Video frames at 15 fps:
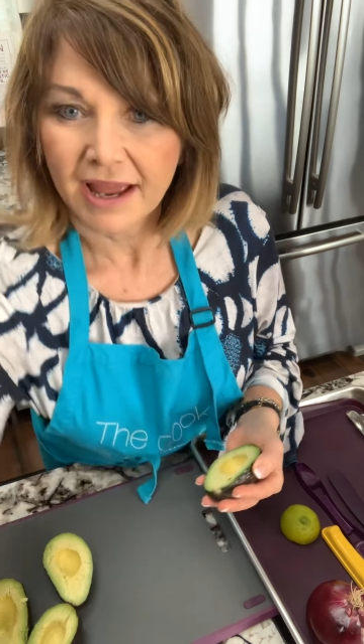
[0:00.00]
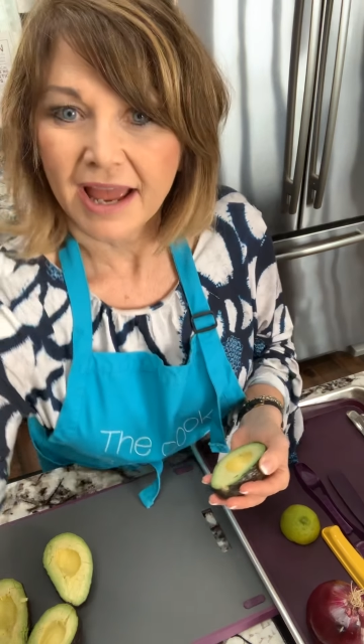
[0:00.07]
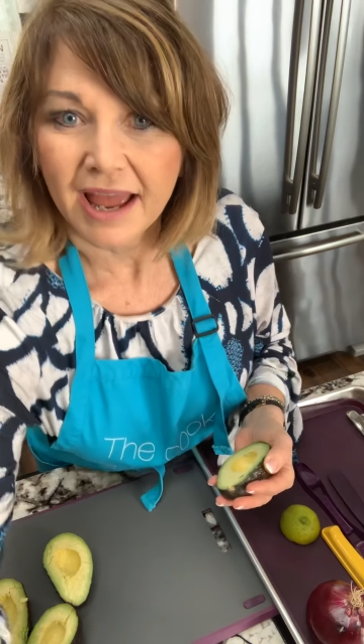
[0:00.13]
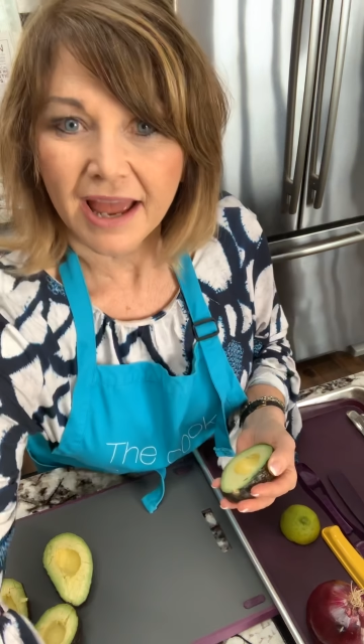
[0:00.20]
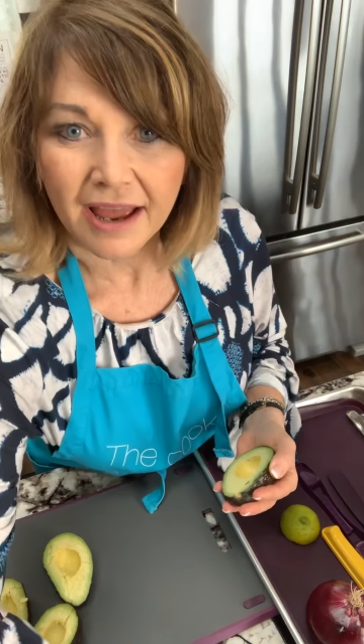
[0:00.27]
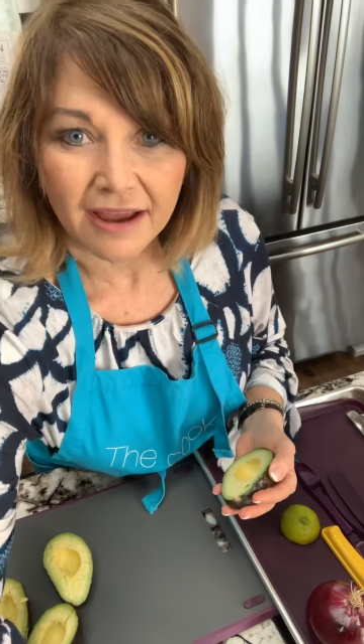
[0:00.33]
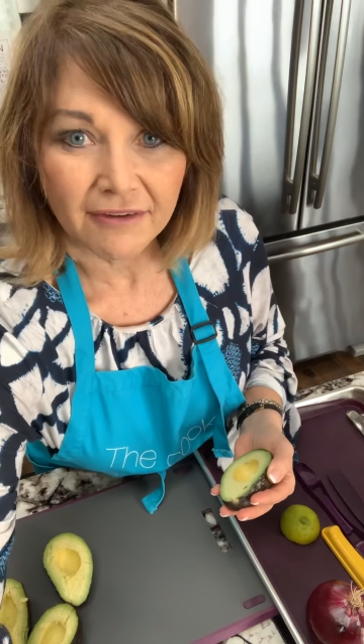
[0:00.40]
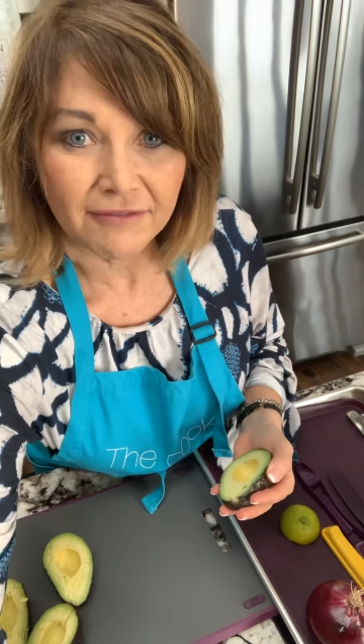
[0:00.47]

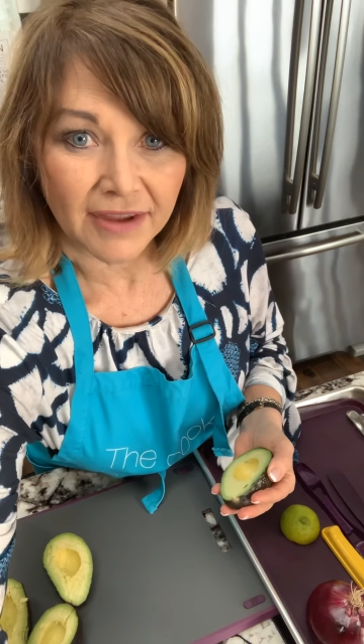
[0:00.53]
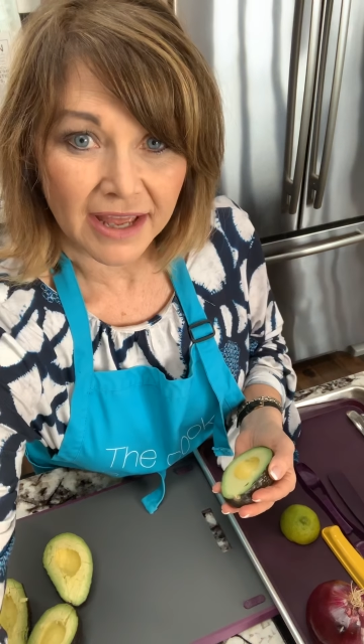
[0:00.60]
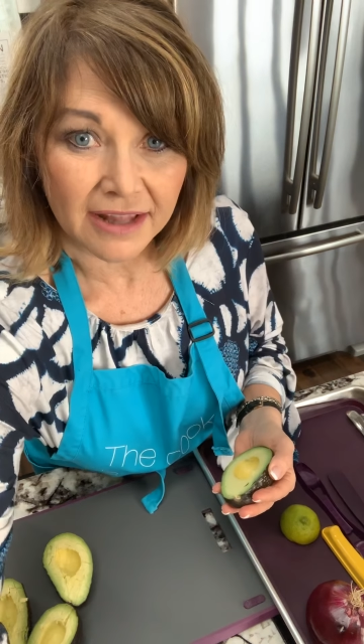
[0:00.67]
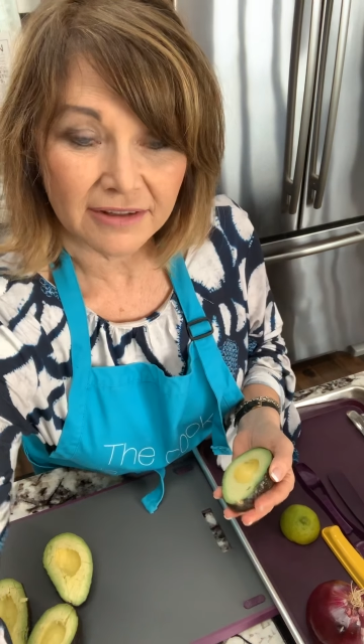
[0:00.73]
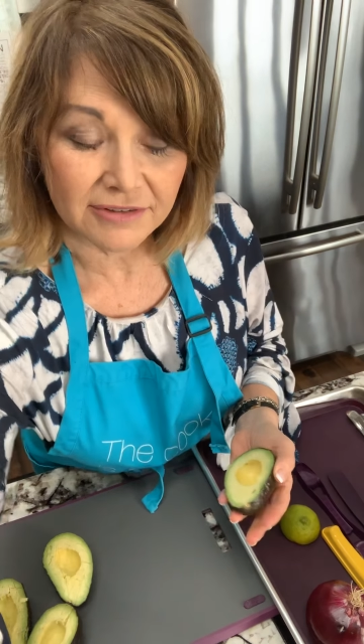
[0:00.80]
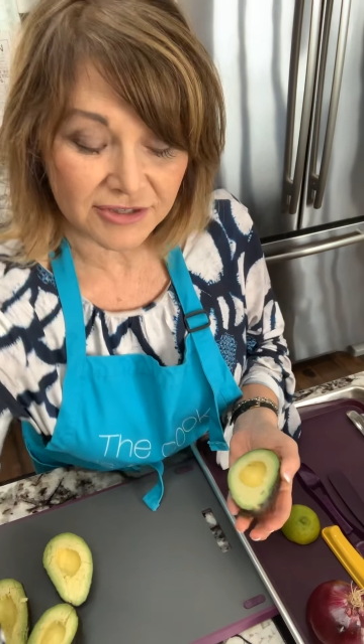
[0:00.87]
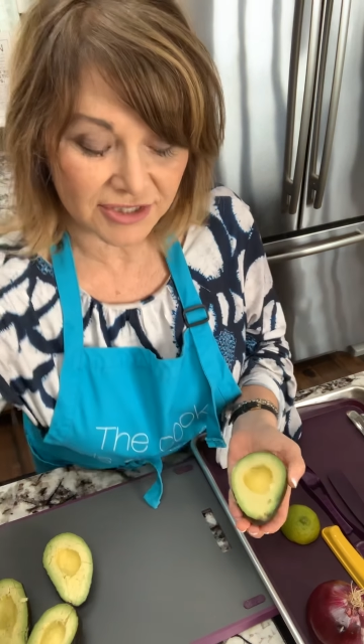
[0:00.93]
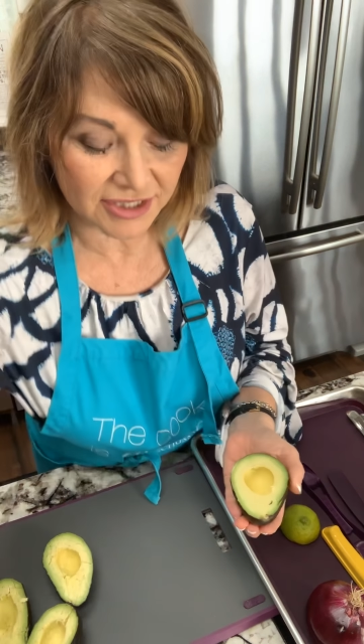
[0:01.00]
have
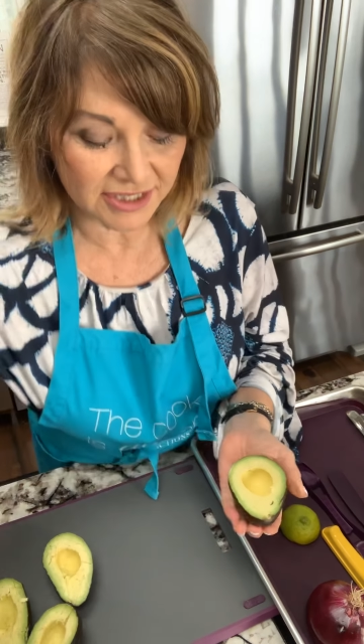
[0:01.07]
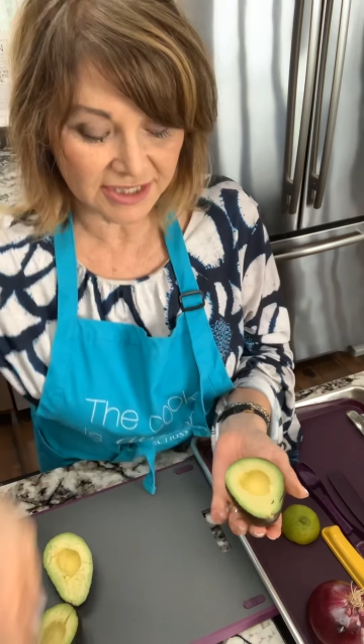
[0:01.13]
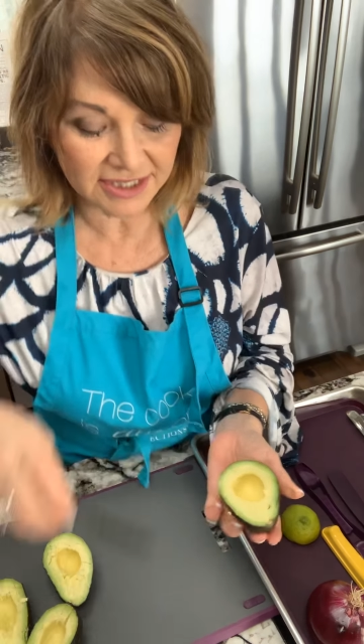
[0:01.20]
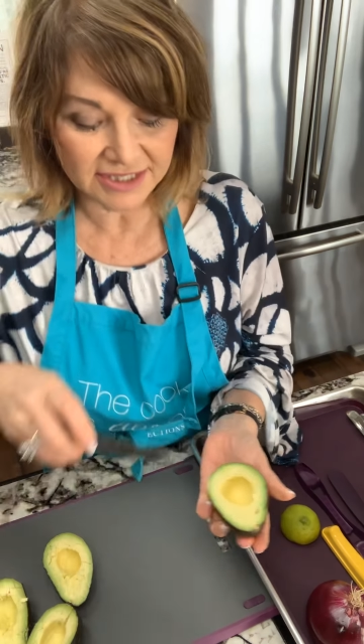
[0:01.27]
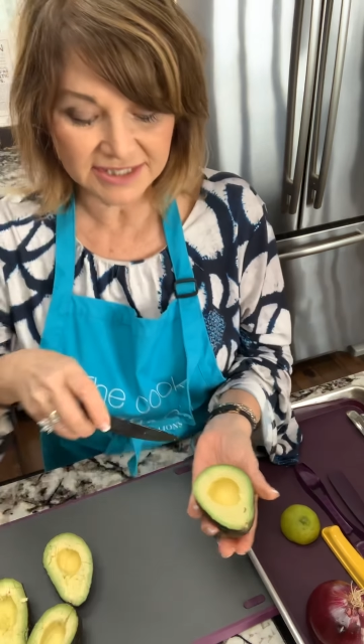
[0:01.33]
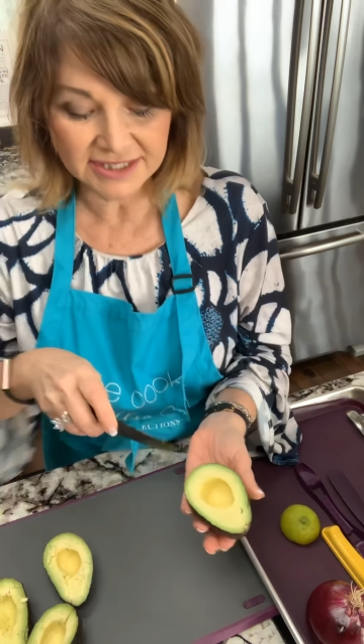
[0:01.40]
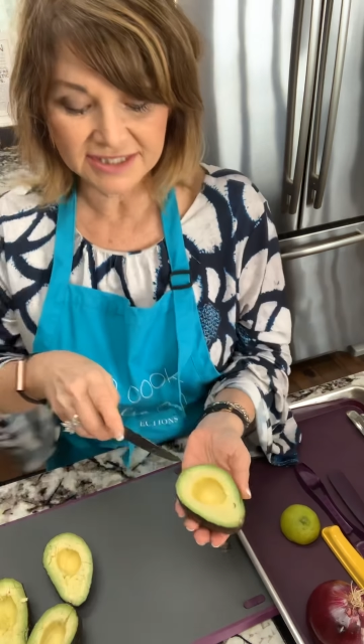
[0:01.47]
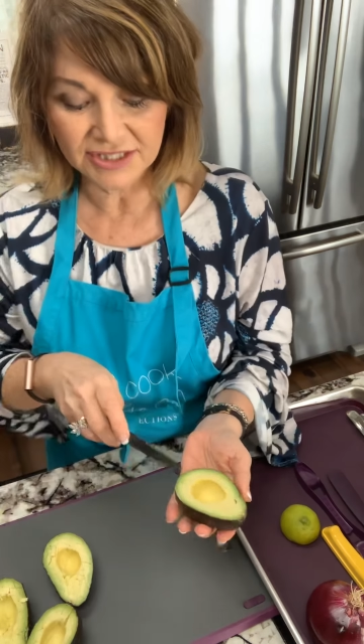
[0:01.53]

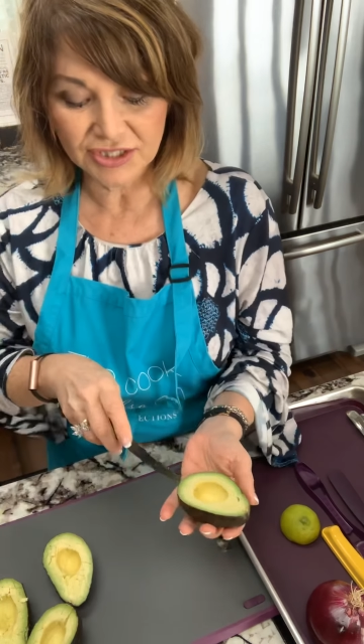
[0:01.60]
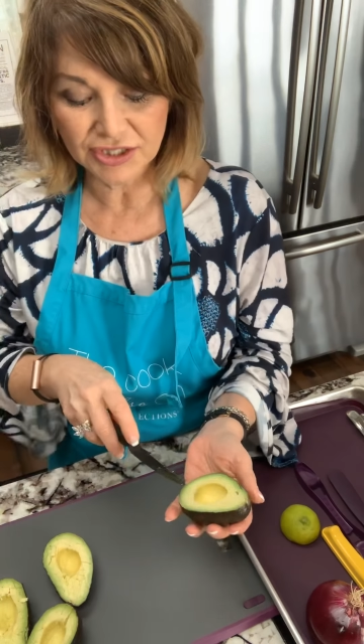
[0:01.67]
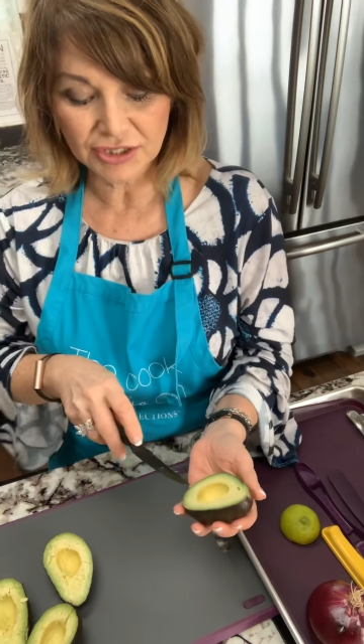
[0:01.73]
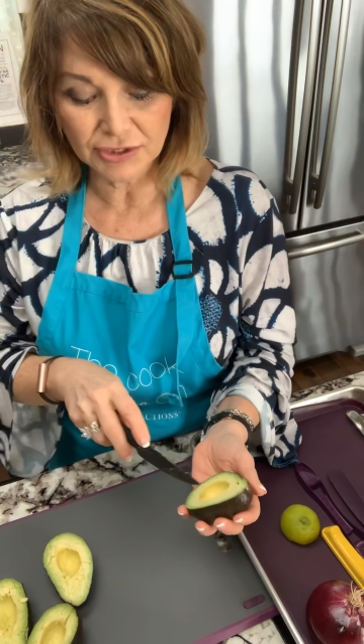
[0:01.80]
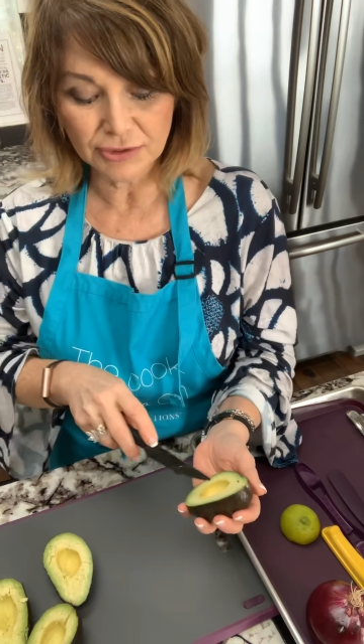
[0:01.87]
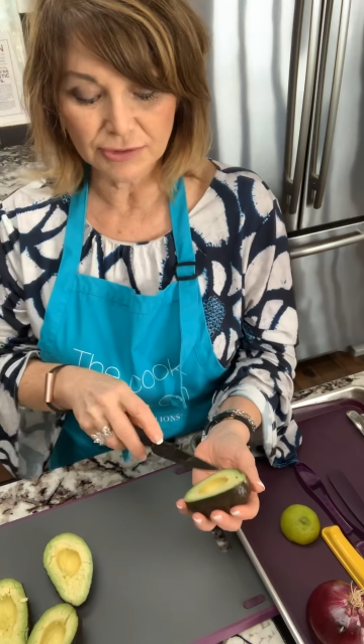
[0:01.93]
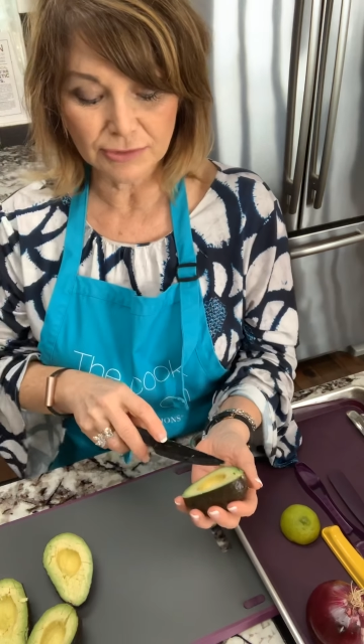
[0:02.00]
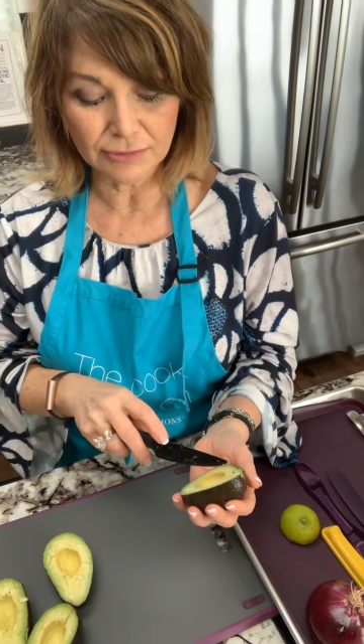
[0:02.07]
allergies
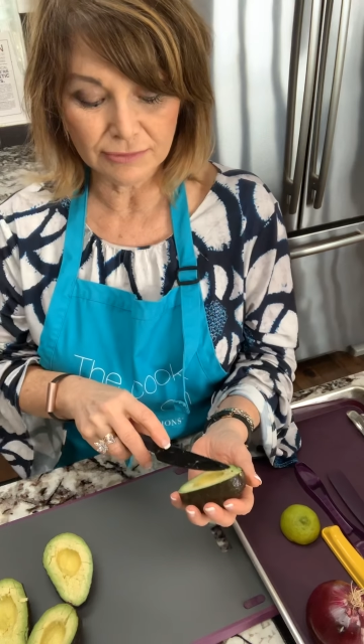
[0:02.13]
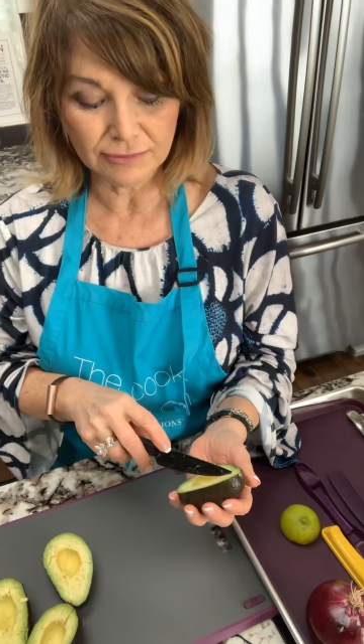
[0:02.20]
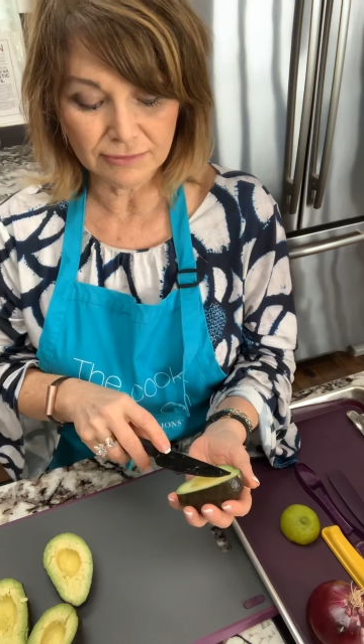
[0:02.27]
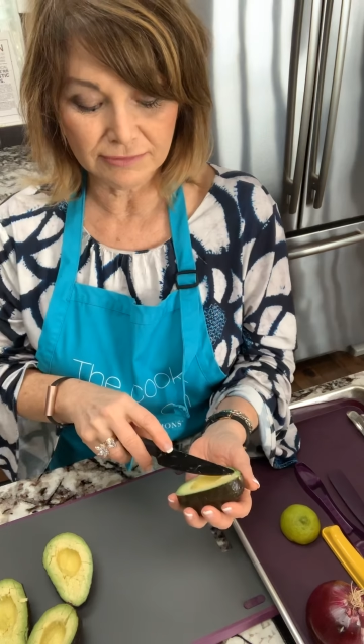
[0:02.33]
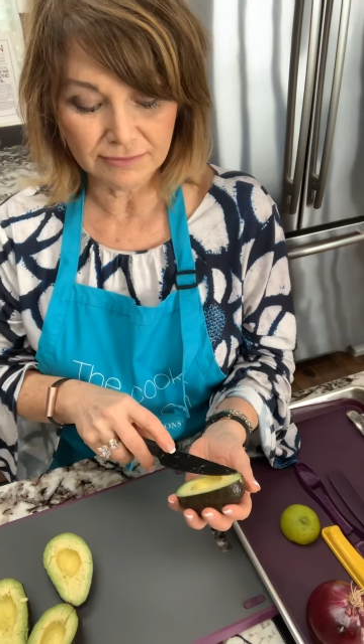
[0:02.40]
to